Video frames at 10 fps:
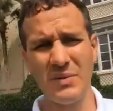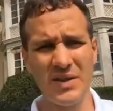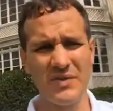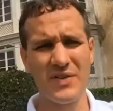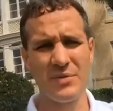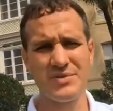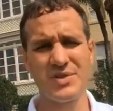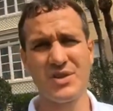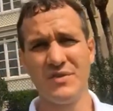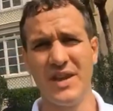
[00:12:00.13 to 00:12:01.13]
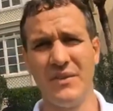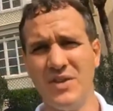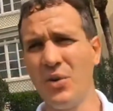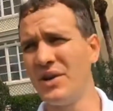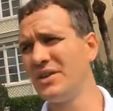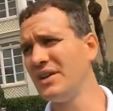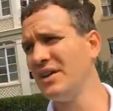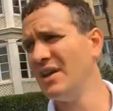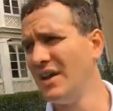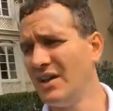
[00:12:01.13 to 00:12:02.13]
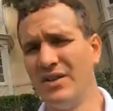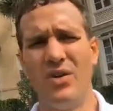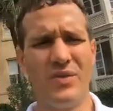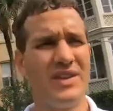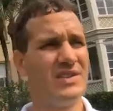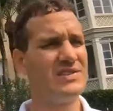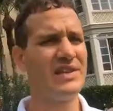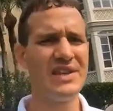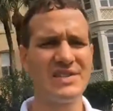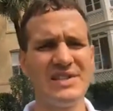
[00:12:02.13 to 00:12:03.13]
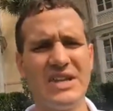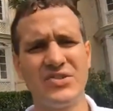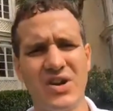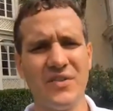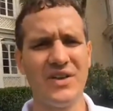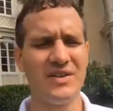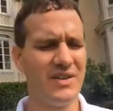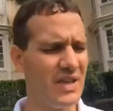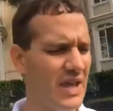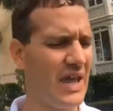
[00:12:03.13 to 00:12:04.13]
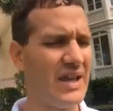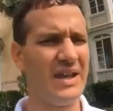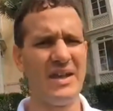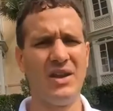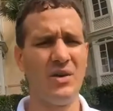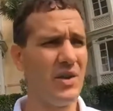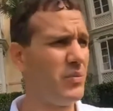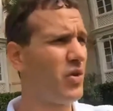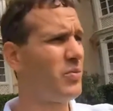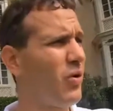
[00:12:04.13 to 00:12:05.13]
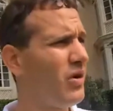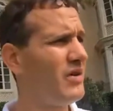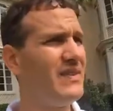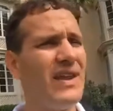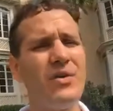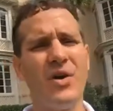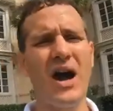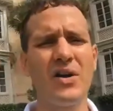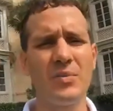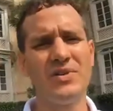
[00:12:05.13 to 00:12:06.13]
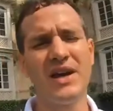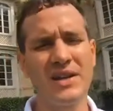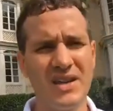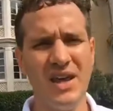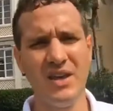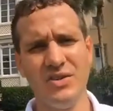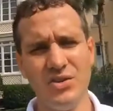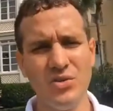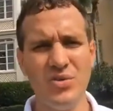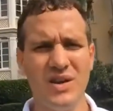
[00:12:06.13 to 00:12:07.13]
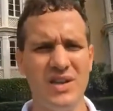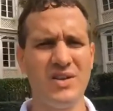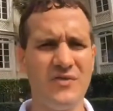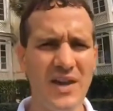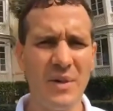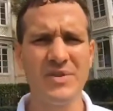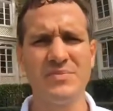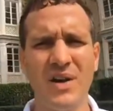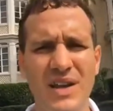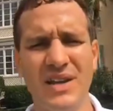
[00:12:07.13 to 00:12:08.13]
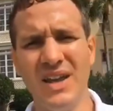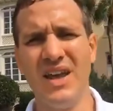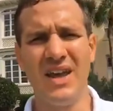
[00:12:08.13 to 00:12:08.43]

about the Federal Reserve. They have no idea, the insidious nature of it, and and more importantly, they don't know how to protect you and your family's money.